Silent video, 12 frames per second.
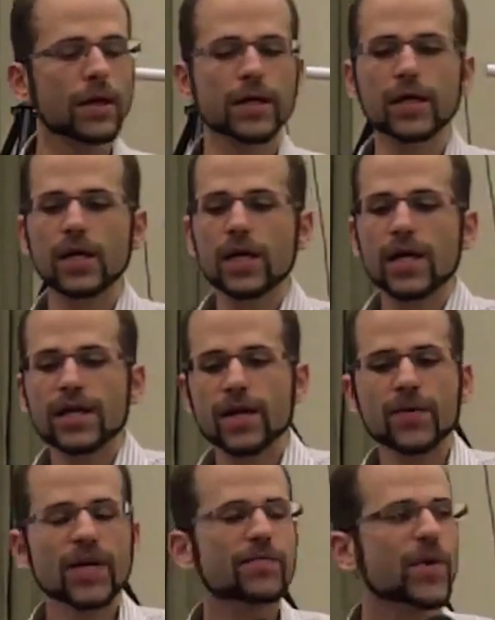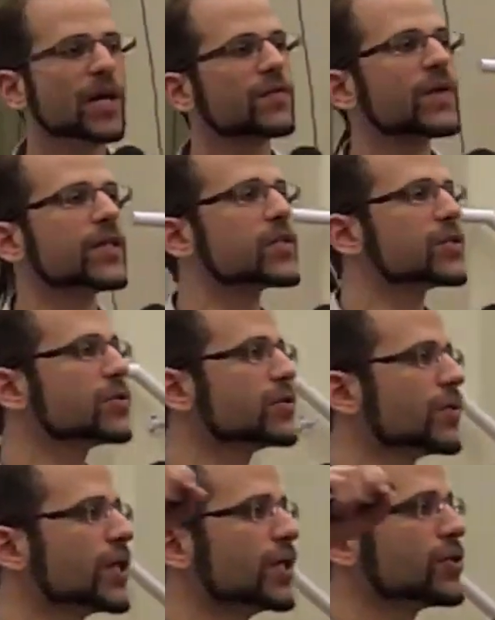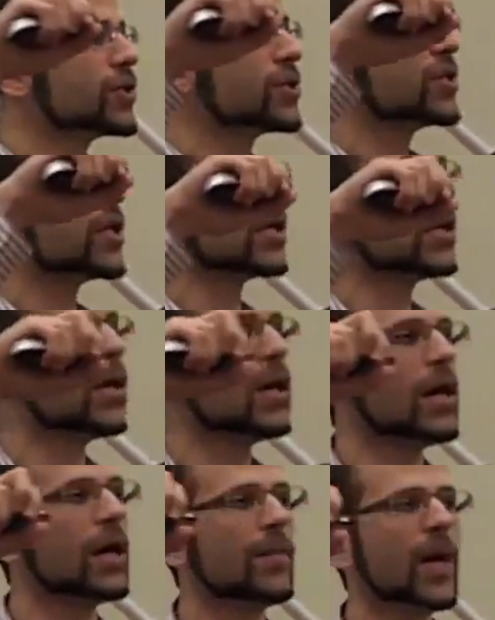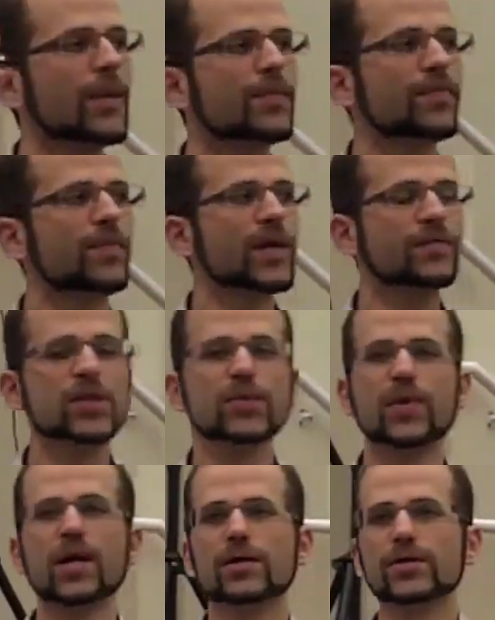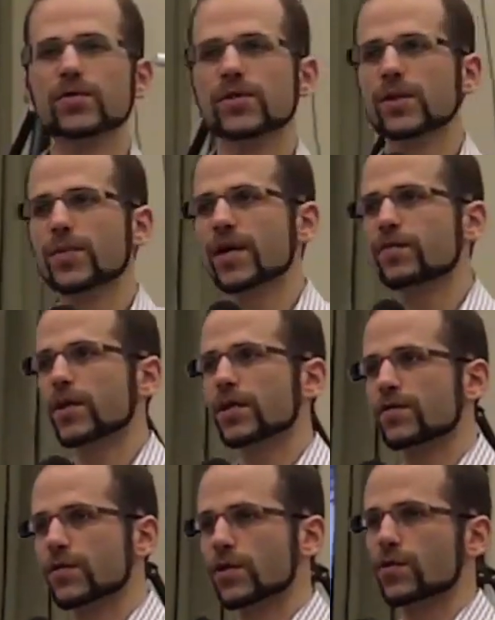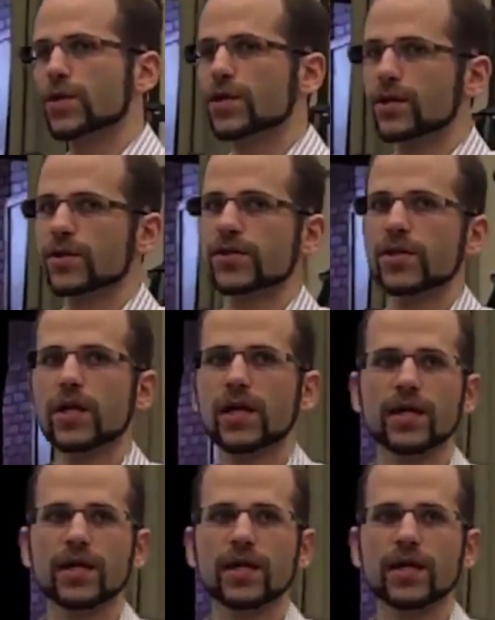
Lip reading: All right. Then we have breakfast. This is really interesting. My first practice was in the Bay of Plenty for 3 years.